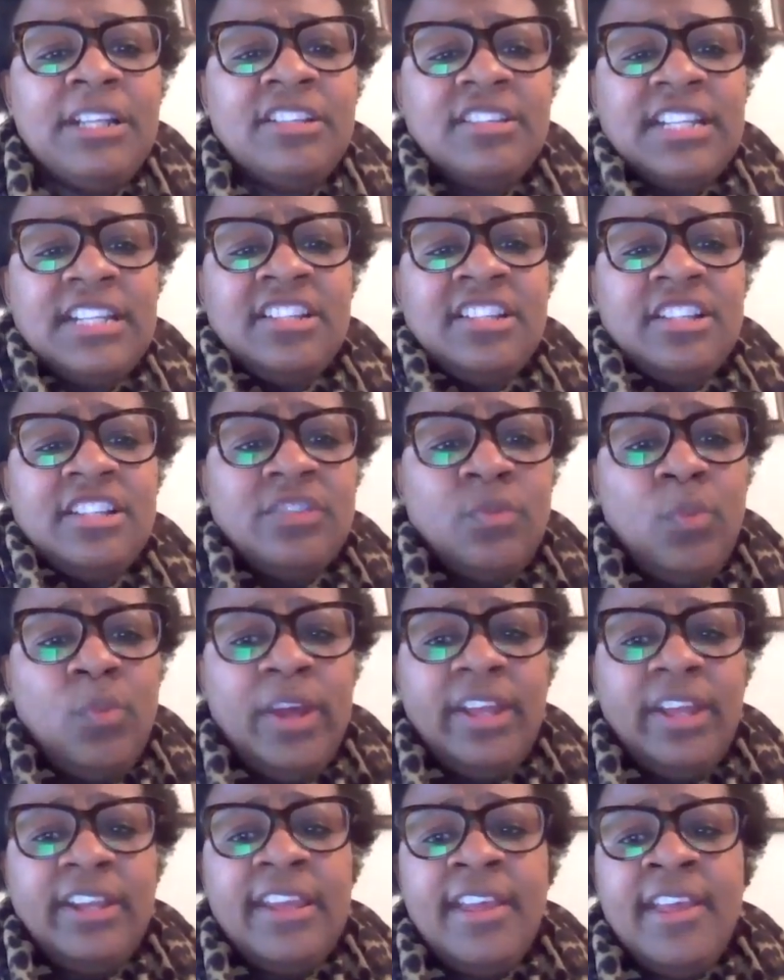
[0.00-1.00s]
So that's just
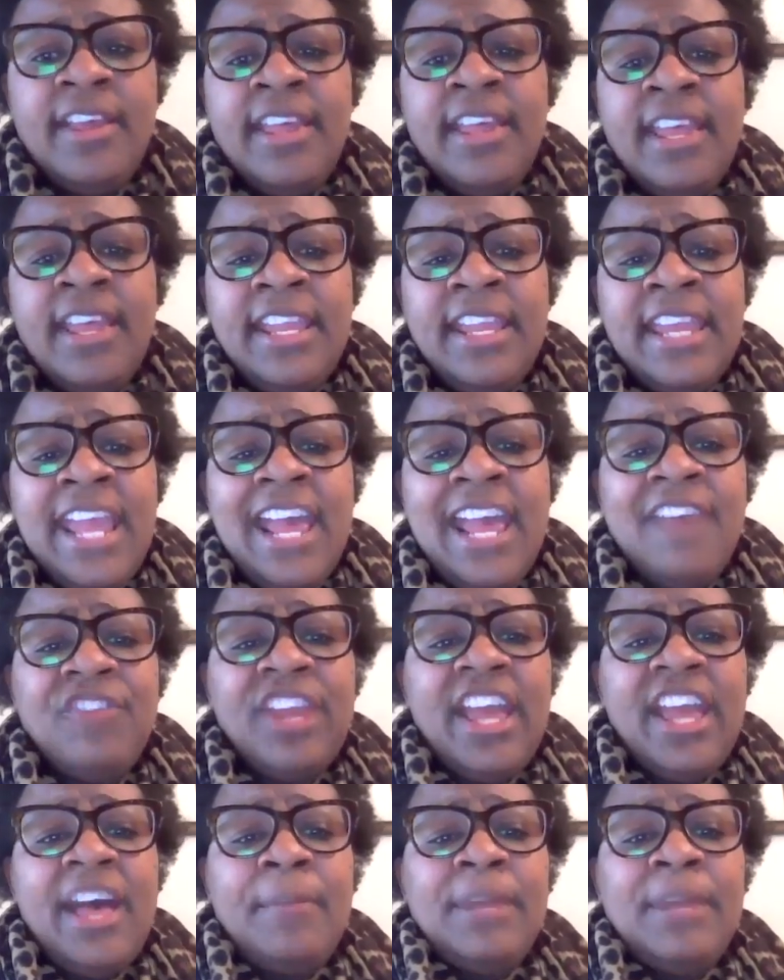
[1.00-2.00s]
one
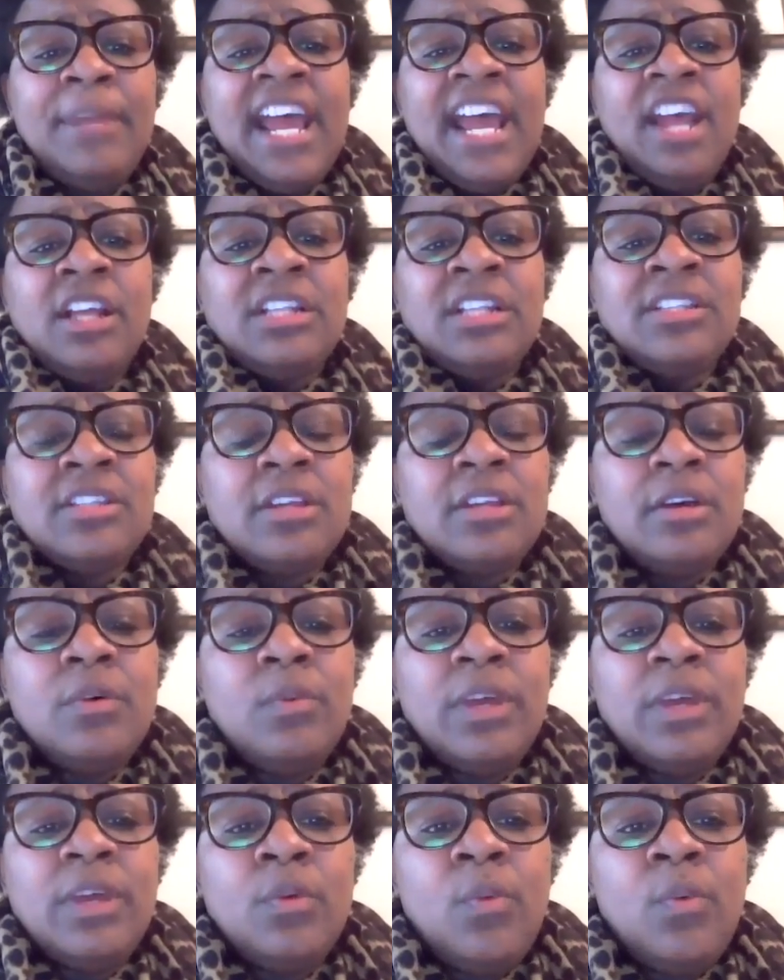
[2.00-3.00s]
caveat. But I also
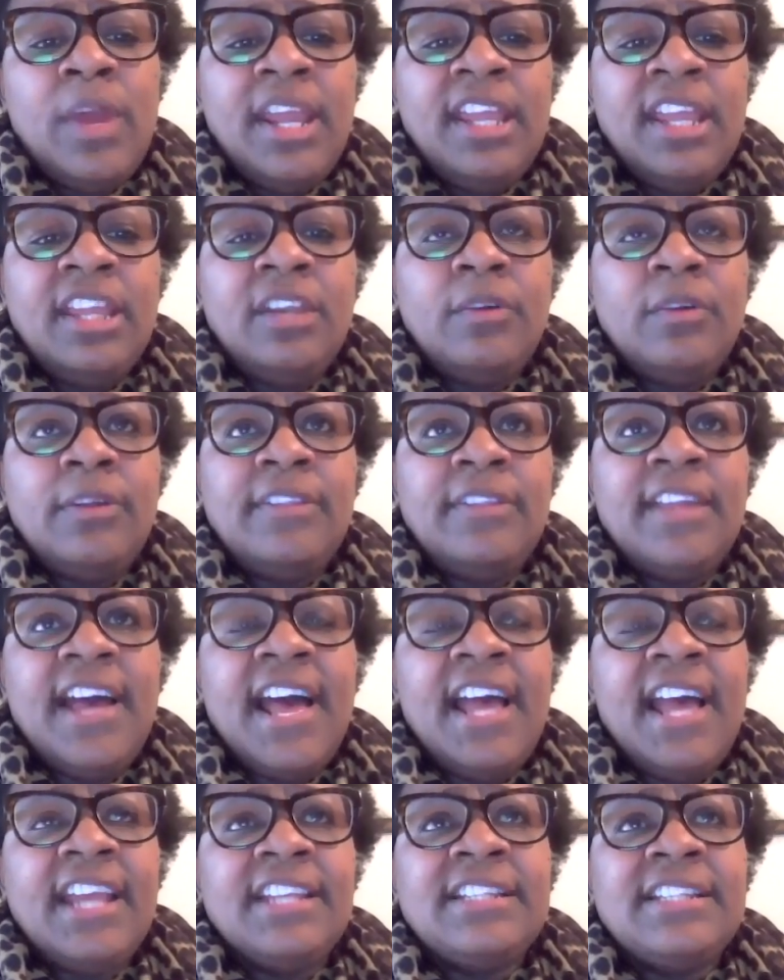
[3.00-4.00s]
want to weigh in on the
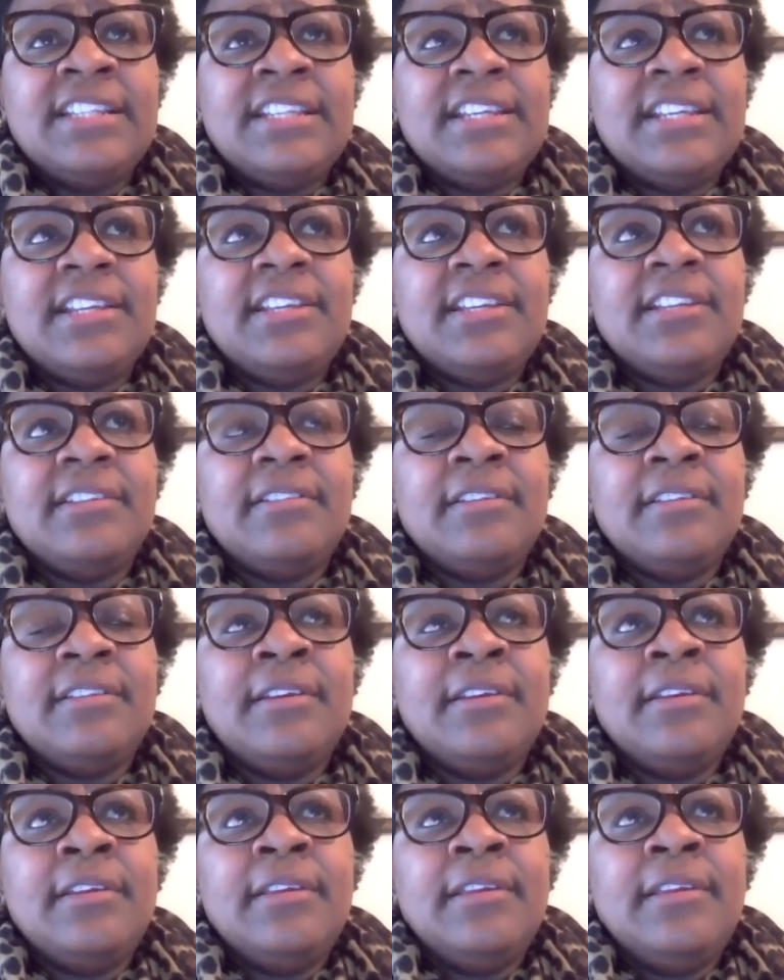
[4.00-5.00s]
I-10
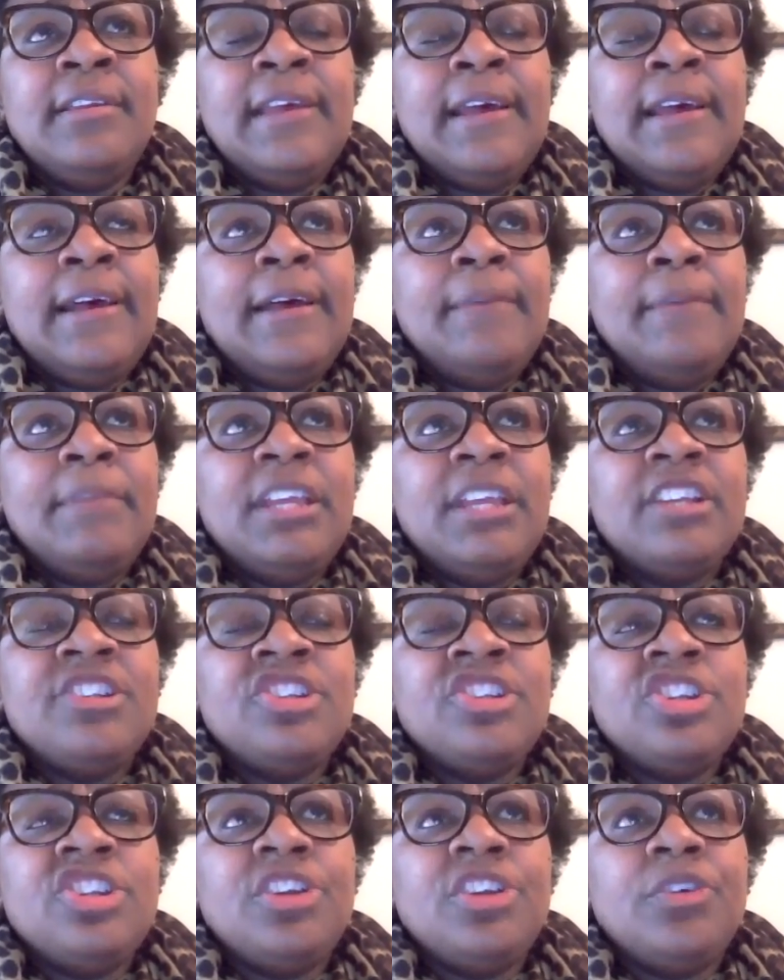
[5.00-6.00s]

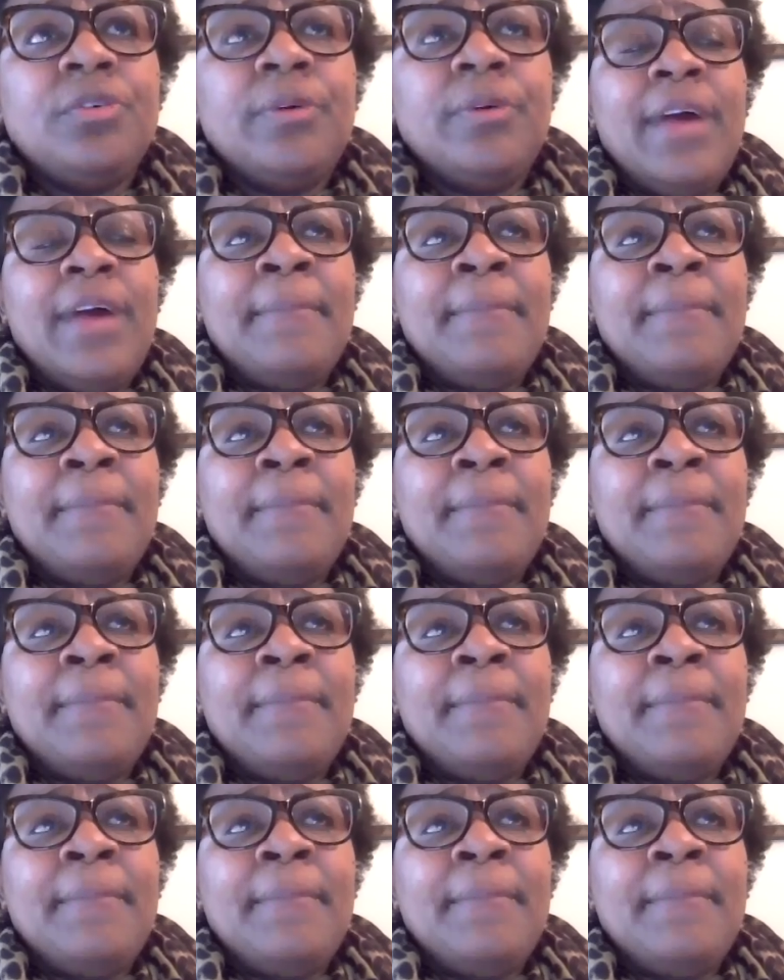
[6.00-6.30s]
issue.